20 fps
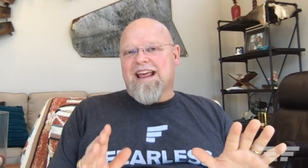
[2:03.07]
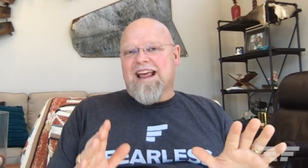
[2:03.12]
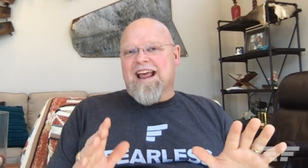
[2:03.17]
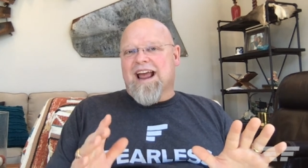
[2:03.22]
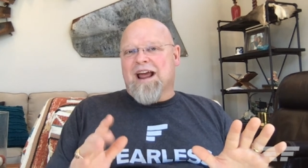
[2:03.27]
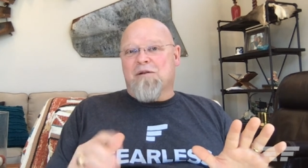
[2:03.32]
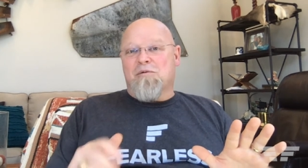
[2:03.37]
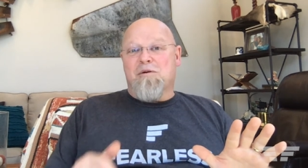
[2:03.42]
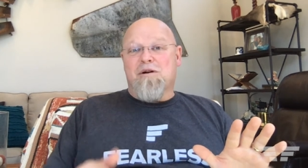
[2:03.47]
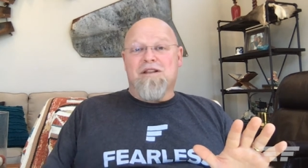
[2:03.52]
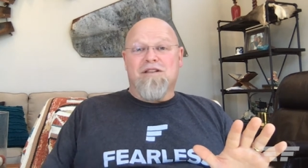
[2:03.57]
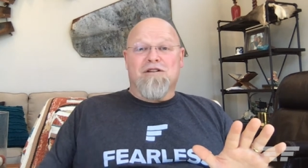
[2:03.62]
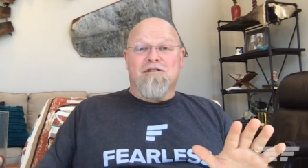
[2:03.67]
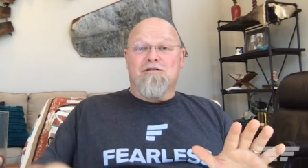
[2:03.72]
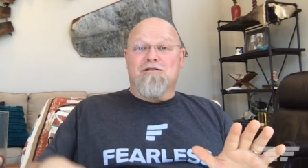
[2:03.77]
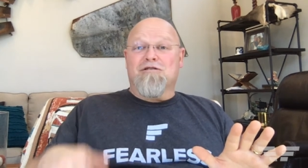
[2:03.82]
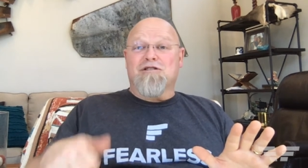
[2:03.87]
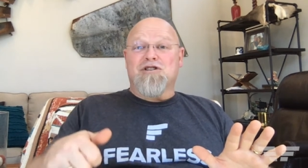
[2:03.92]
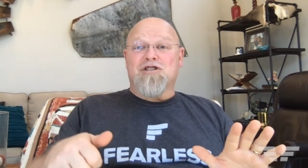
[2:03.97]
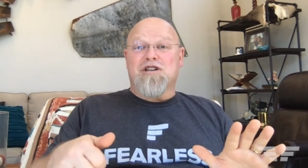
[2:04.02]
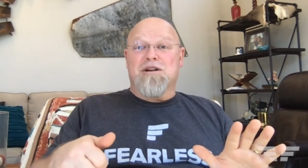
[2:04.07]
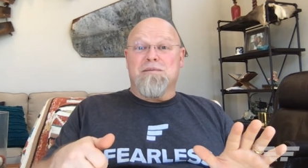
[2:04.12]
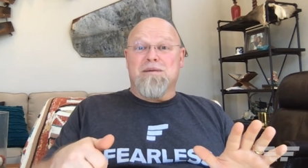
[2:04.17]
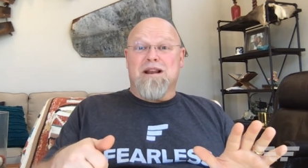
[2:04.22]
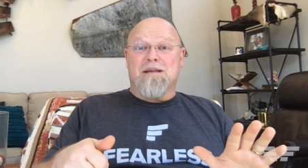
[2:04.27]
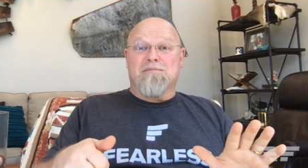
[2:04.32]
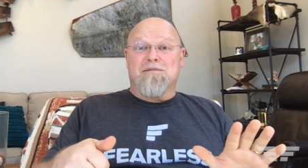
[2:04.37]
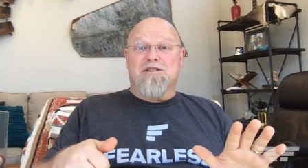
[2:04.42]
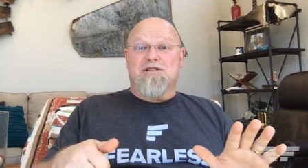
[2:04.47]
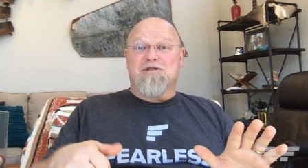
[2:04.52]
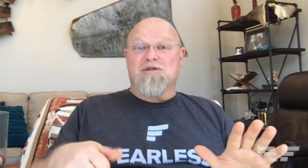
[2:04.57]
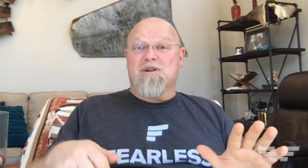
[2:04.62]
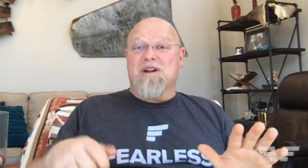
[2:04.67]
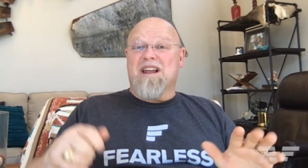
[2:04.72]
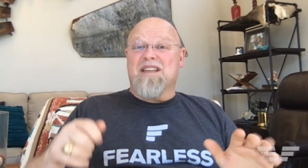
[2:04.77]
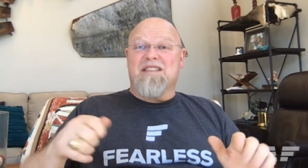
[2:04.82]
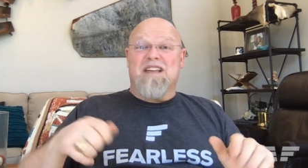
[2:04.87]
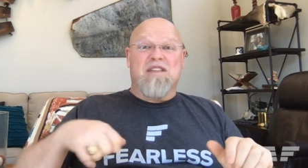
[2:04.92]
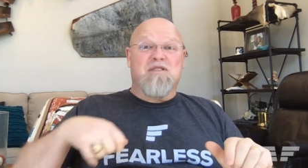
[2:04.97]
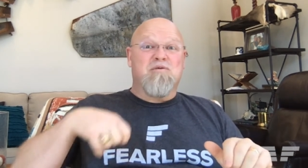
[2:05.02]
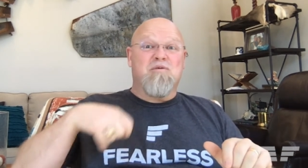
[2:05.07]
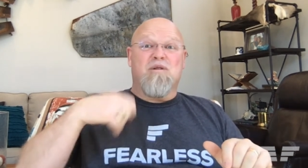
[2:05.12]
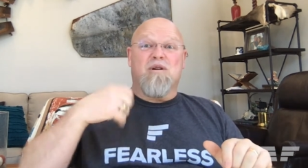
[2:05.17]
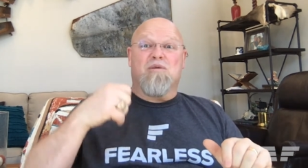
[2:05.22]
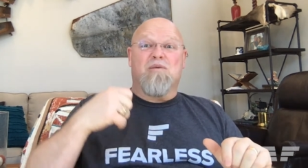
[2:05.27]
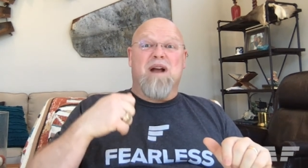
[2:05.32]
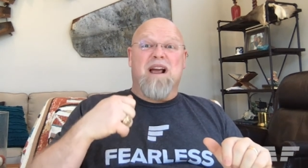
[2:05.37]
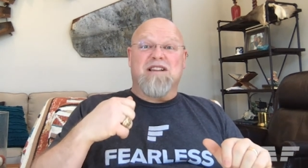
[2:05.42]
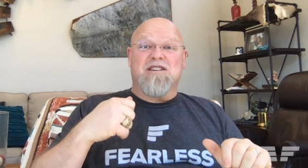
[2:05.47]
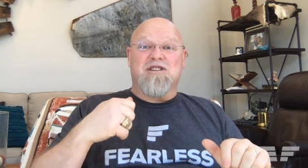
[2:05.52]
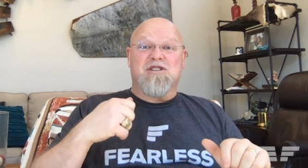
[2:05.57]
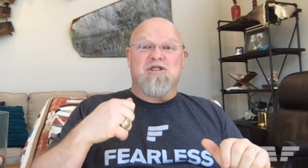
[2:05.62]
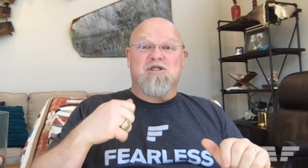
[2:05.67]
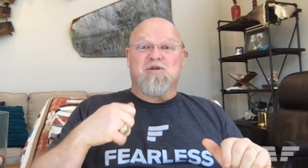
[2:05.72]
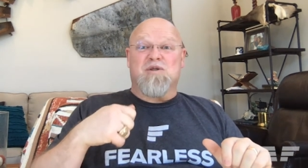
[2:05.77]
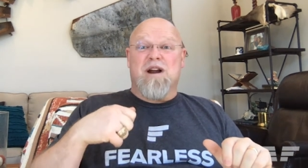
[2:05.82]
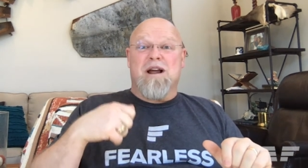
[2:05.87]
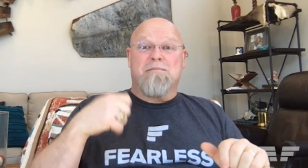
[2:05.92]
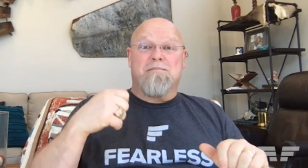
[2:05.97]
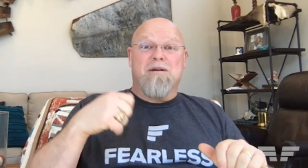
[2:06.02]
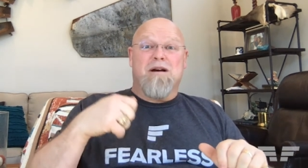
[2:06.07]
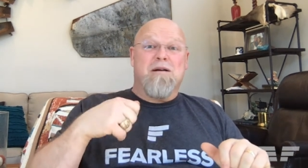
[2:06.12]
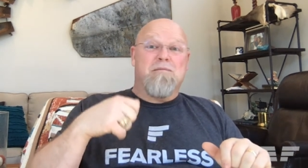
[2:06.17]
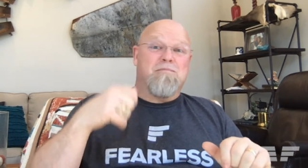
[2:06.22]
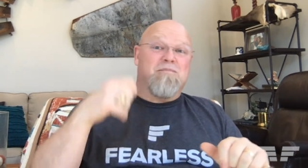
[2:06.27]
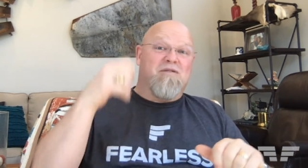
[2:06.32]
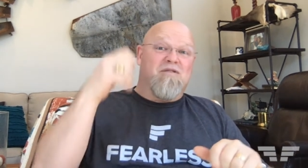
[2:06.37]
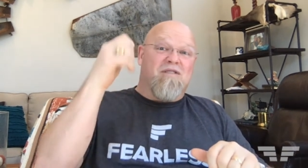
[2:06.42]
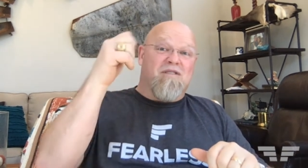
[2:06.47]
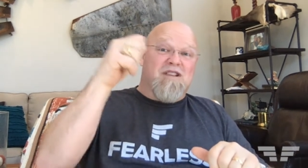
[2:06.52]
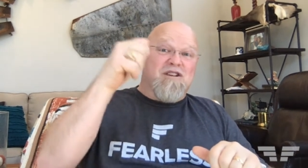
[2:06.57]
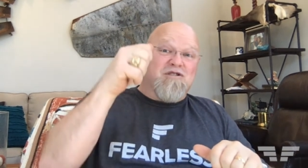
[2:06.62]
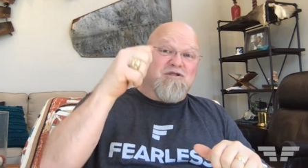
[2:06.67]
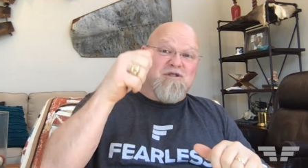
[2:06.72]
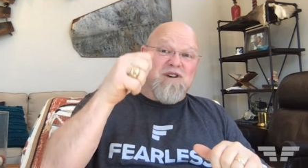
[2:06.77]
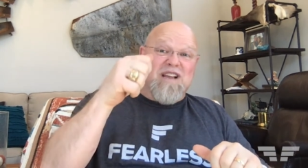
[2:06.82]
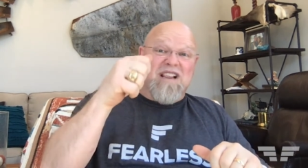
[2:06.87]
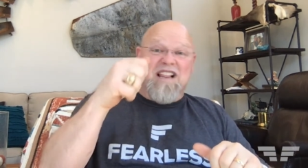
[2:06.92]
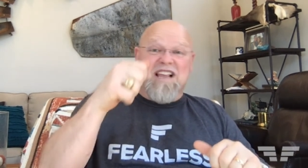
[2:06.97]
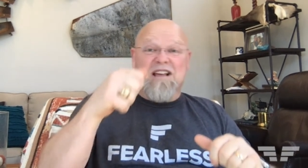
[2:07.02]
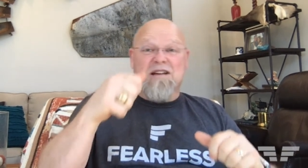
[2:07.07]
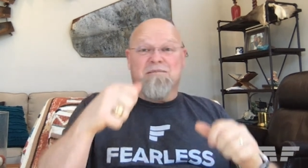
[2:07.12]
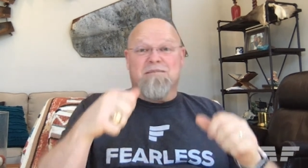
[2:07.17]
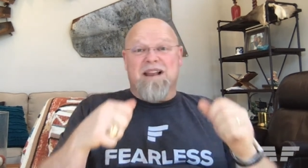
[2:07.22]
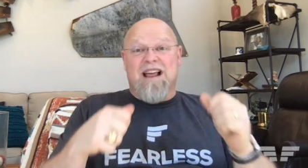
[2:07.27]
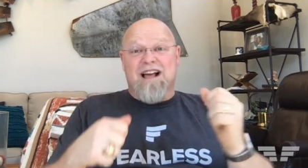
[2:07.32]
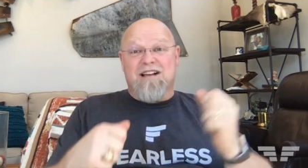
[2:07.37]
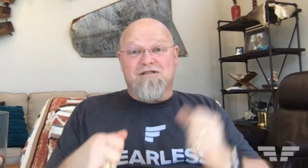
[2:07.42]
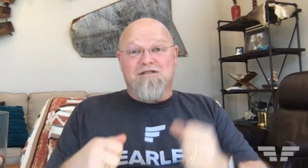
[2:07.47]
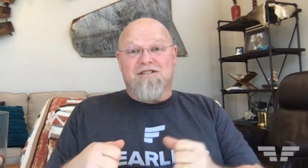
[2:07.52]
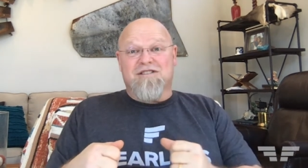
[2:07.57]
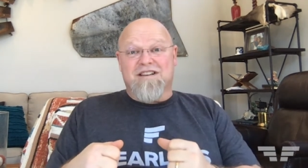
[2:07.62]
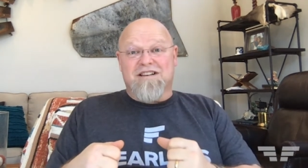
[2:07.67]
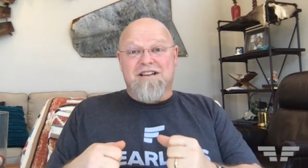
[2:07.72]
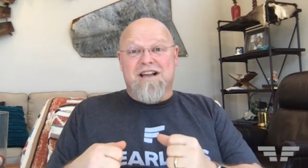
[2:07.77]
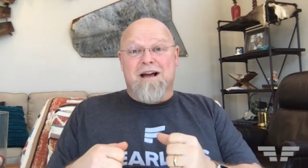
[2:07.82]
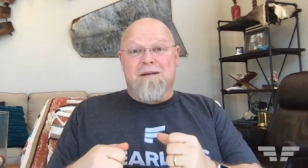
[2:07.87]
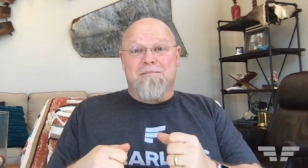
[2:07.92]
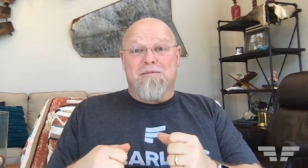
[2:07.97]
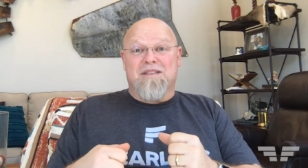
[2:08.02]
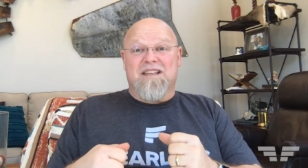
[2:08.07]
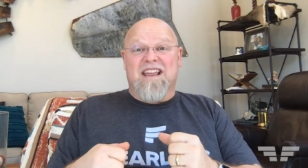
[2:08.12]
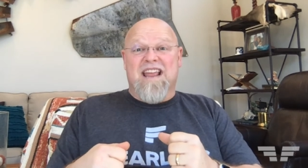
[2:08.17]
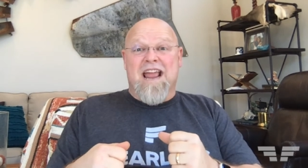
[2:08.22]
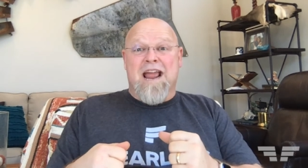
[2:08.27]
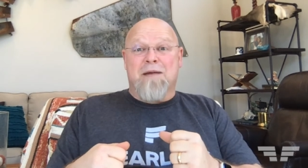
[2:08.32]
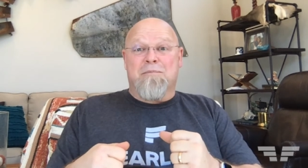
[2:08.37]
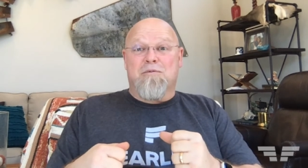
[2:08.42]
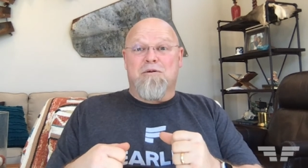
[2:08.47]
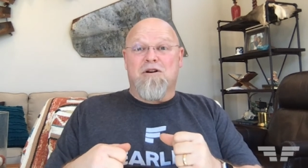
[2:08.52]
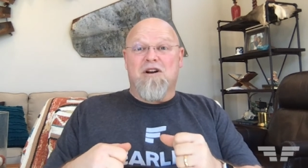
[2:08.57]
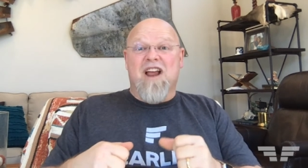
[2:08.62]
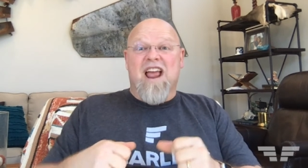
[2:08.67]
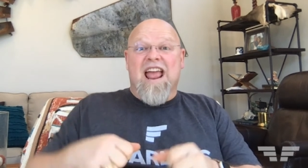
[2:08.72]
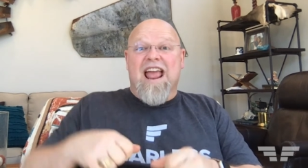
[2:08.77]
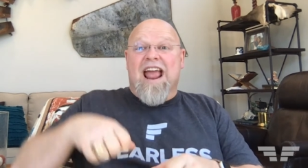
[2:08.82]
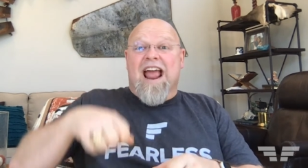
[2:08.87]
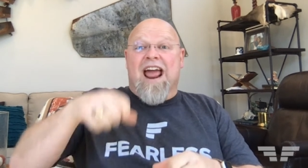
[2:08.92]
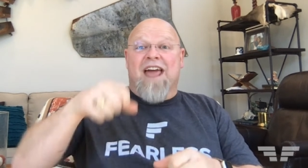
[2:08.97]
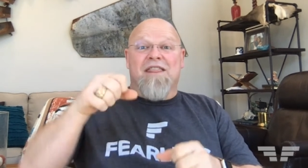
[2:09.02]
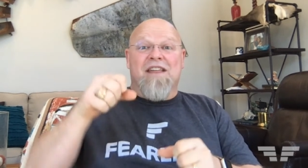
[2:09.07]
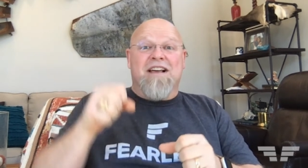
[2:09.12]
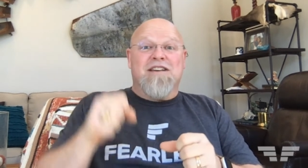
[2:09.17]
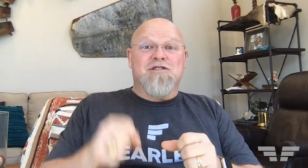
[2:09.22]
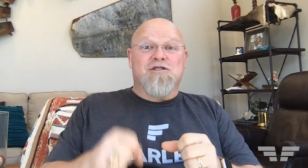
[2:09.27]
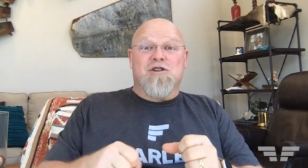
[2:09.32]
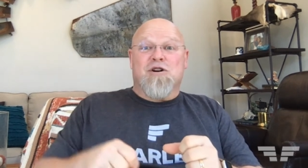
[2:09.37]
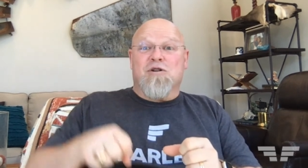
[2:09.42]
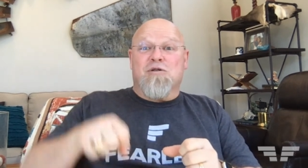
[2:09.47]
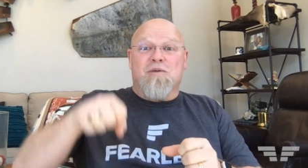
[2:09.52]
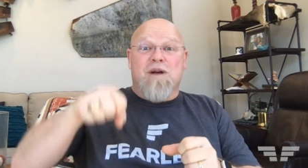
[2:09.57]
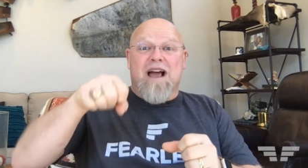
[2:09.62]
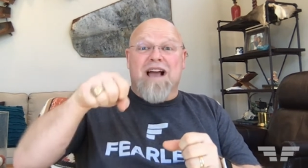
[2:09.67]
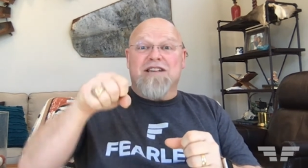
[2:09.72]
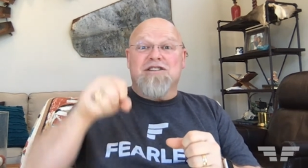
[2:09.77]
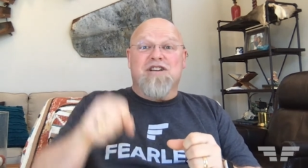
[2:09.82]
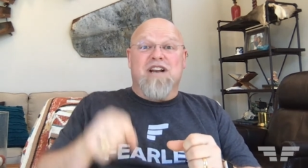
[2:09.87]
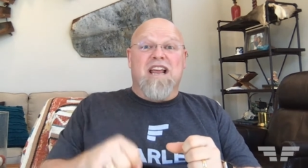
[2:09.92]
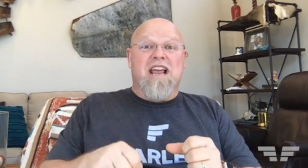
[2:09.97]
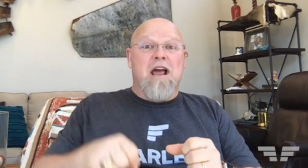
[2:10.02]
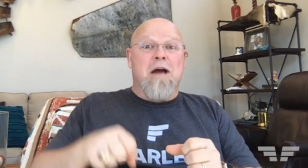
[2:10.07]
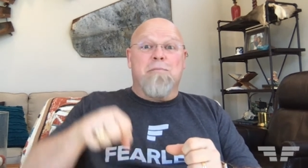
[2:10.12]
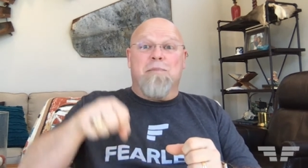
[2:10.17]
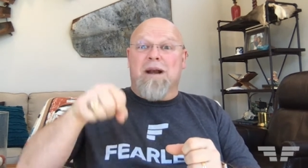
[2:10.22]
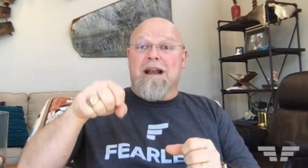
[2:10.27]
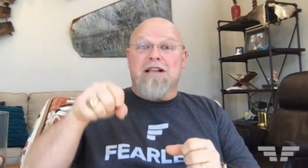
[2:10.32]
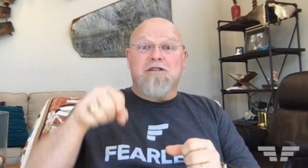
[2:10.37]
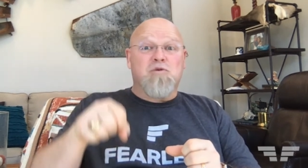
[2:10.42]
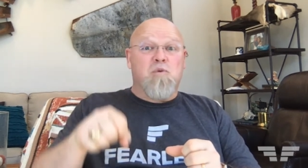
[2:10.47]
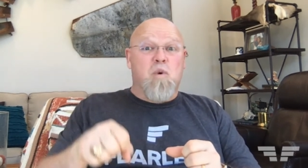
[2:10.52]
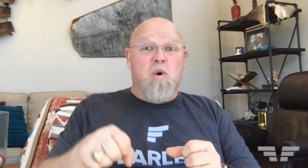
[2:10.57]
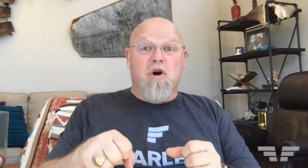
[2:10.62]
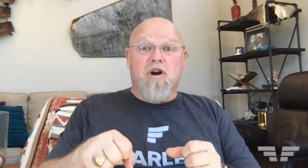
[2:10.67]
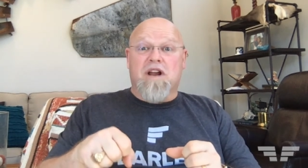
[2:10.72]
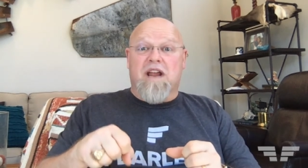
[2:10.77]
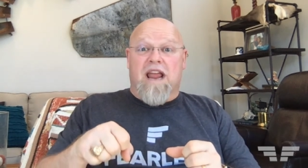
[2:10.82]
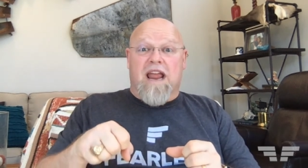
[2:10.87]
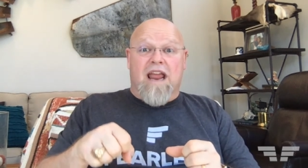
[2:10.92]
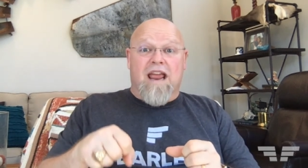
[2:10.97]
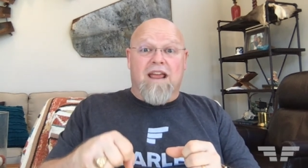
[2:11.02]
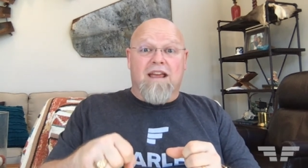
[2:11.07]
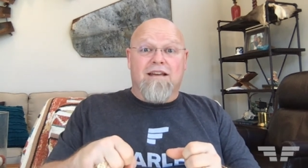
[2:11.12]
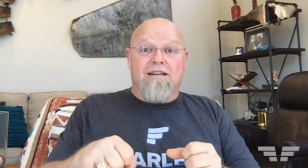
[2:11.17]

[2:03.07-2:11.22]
and one of the girls shimmied up the tree, and they threw a ratchet strap up from the tree limb down to the top of the camper, and they start ratcheting up, and it's working.